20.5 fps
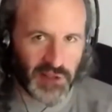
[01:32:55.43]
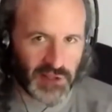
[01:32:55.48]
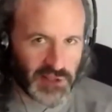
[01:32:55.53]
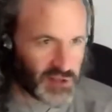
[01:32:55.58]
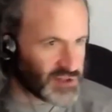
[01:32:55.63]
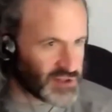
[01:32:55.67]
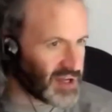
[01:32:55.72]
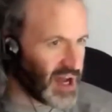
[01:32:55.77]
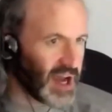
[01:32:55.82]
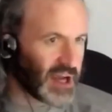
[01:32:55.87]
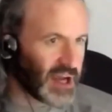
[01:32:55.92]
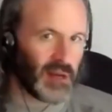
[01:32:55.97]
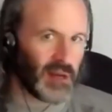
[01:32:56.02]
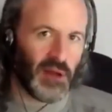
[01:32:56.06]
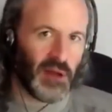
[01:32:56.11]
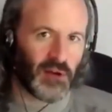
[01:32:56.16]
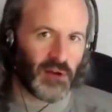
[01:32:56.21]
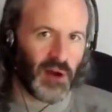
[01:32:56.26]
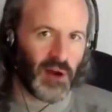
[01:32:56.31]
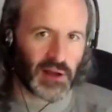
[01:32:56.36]
There's not going to be a
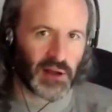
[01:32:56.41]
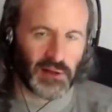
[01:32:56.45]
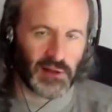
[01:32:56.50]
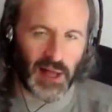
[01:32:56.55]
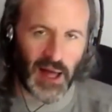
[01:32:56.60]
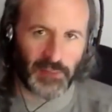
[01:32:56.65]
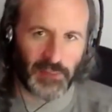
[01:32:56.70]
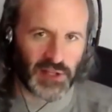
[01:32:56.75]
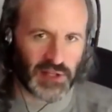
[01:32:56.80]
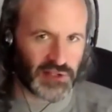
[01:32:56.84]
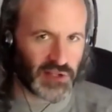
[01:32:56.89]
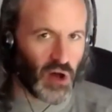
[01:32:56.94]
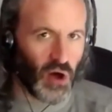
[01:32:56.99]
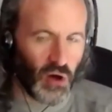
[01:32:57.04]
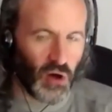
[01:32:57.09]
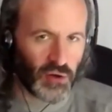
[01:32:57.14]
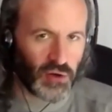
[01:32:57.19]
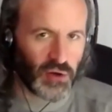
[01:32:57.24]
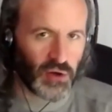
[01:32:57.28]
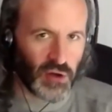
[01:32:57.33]
credit collapse. It's
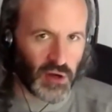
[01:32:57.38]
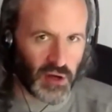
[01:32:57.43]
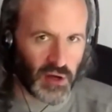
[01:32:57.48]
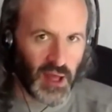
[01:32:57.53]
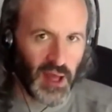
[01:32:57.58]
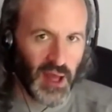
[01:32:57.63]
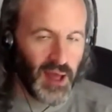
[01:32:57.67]
all good.